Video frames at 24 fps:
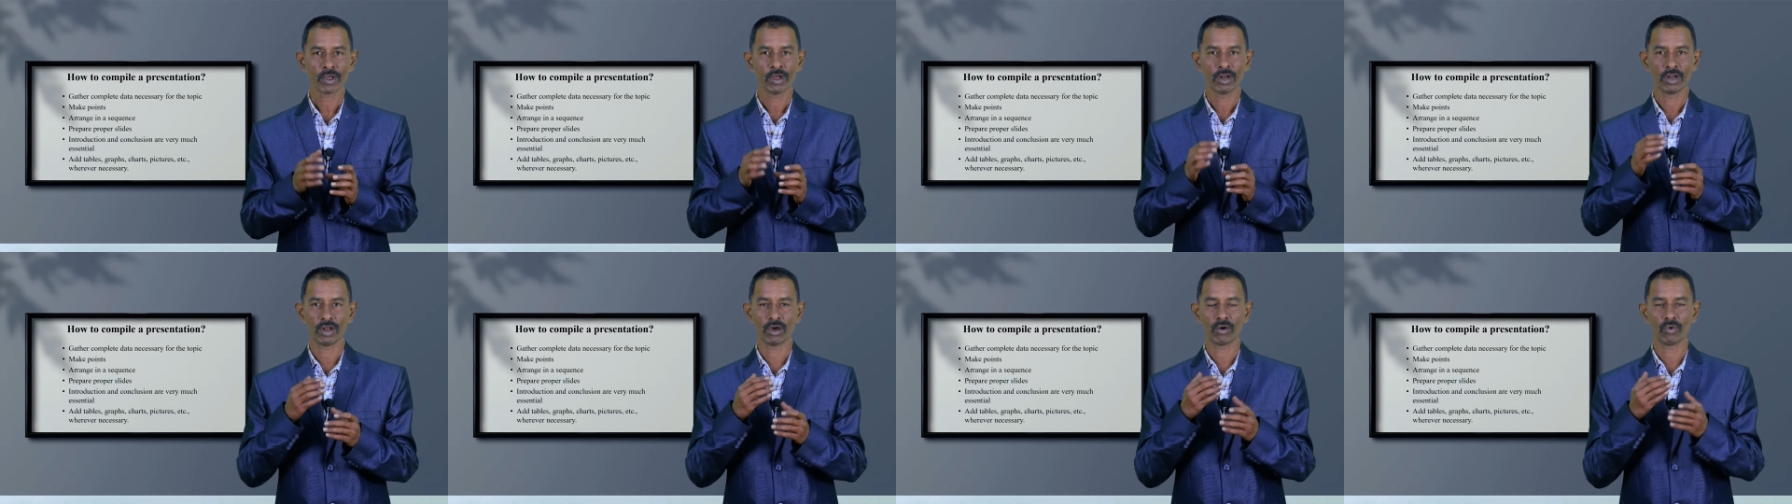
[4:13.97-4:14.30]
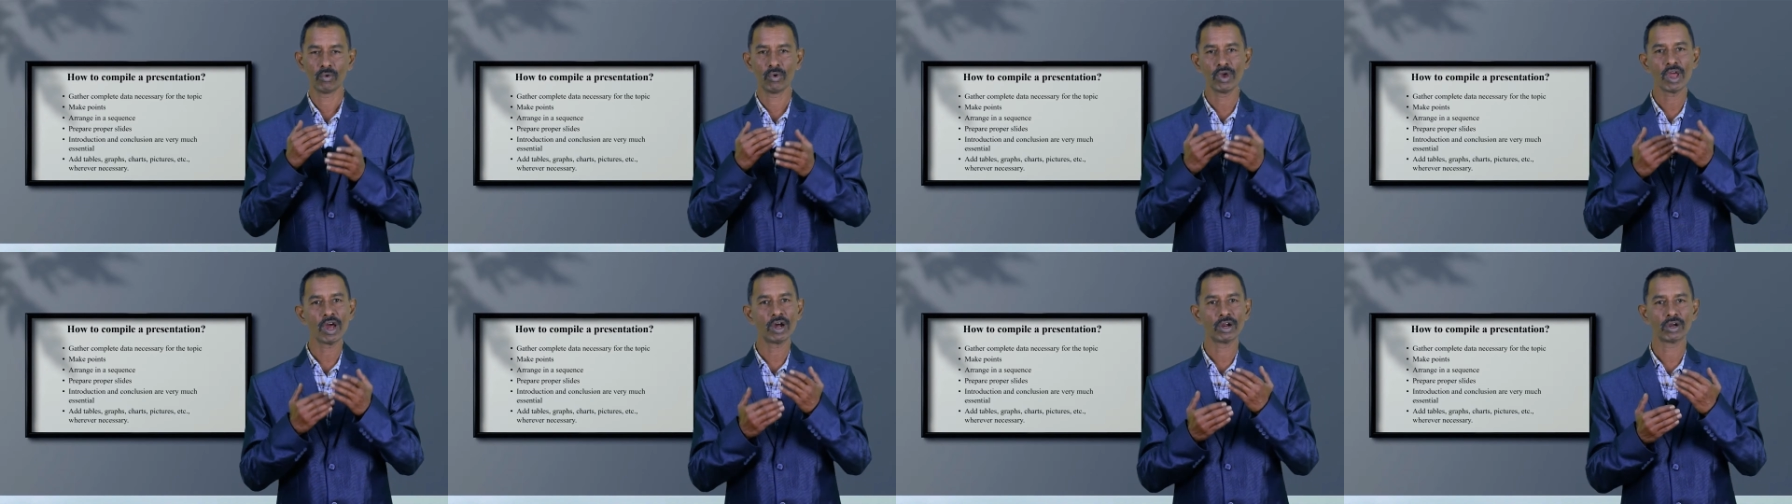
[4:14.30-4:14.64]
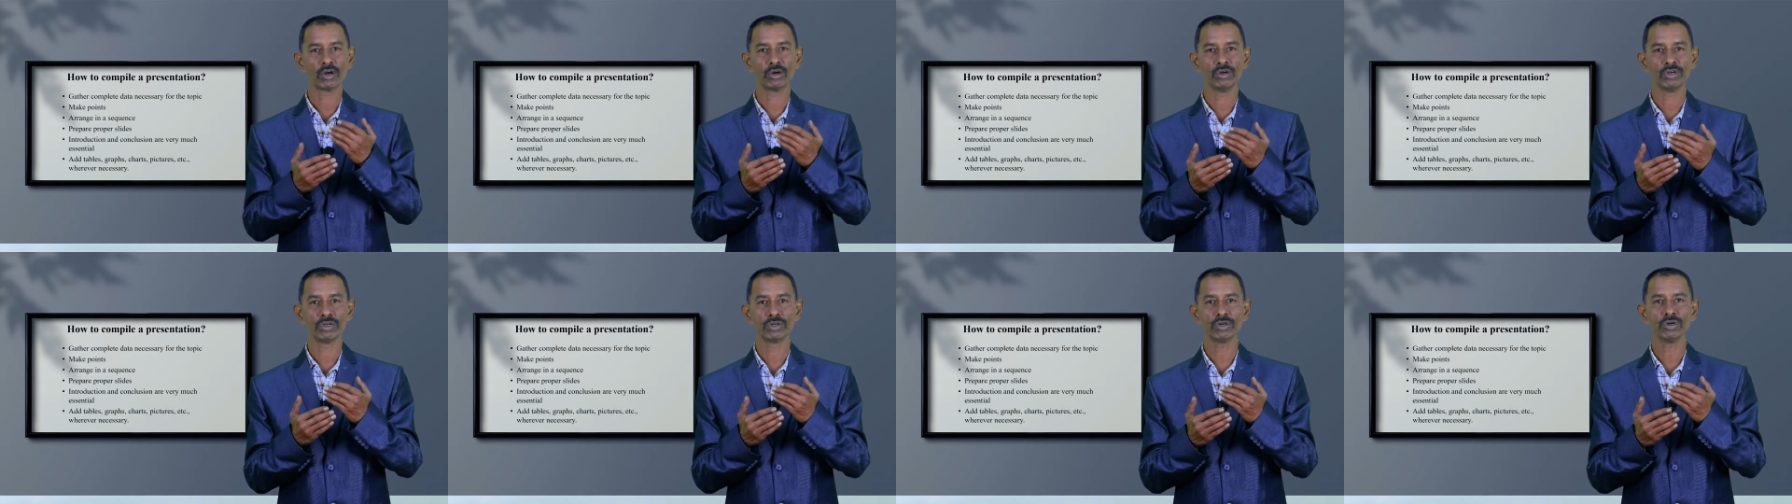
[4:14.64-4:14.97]
now we are
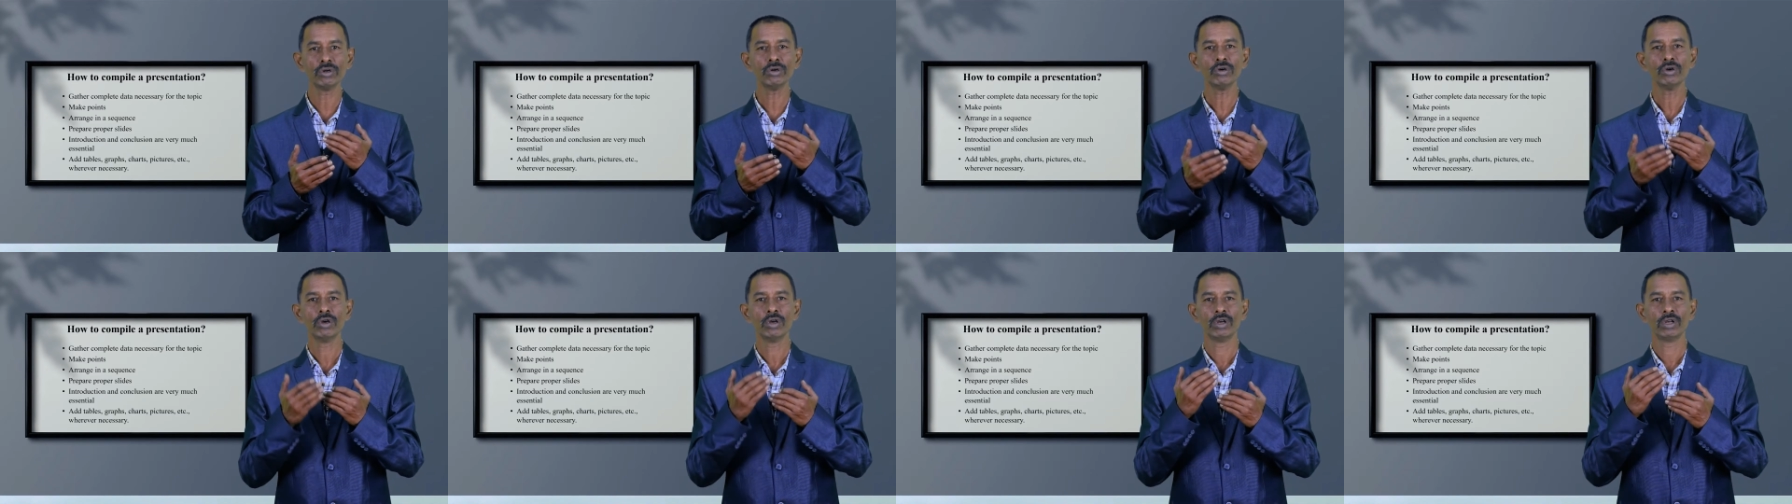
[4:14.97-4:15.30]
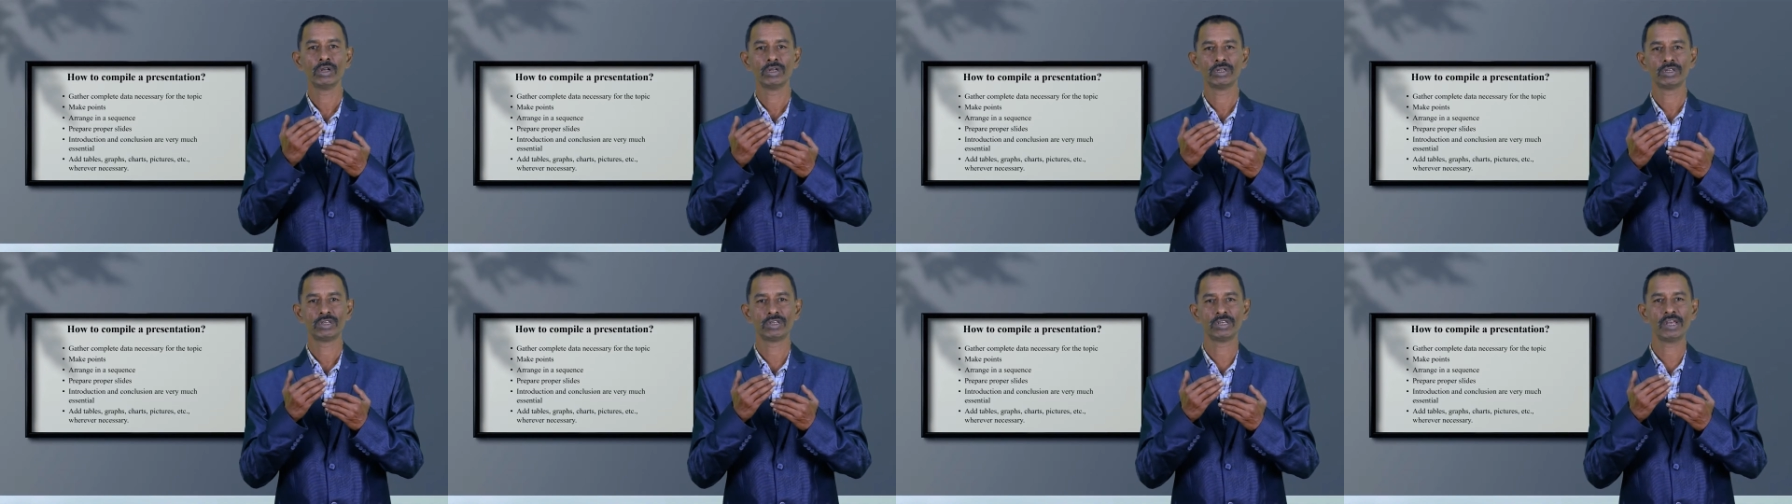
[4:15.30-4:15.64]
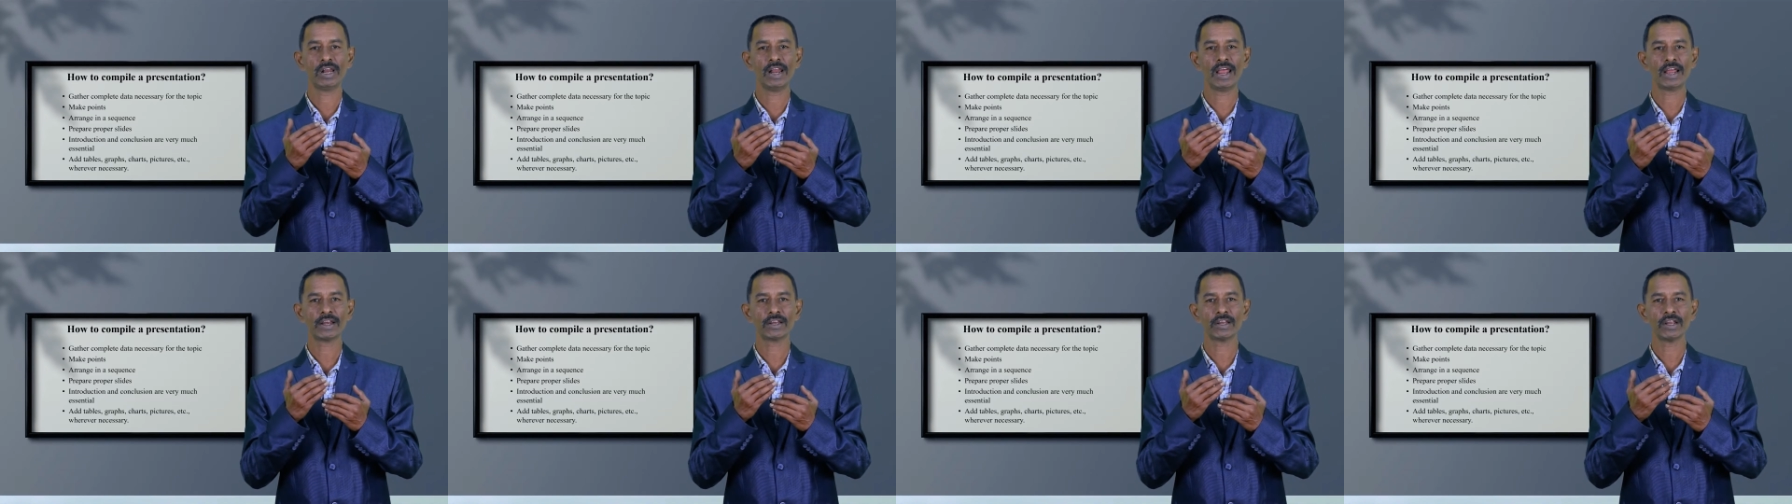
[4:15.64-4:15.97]
going to
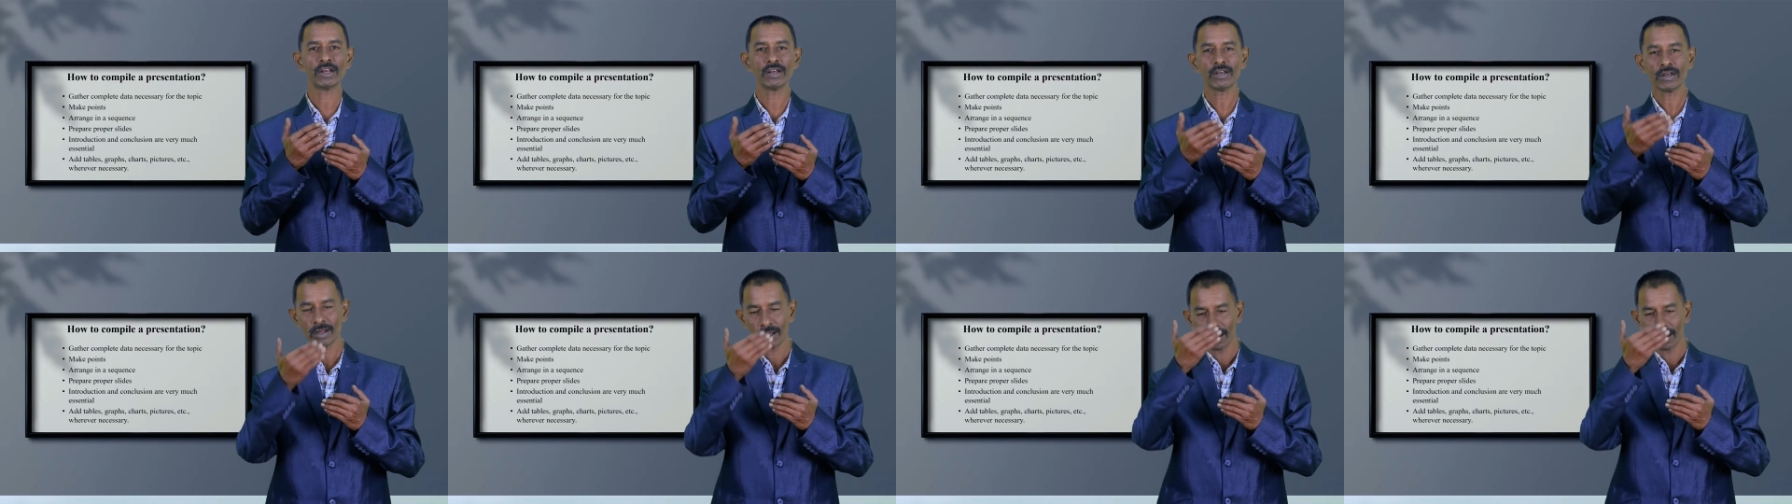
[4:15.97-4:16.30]
select it.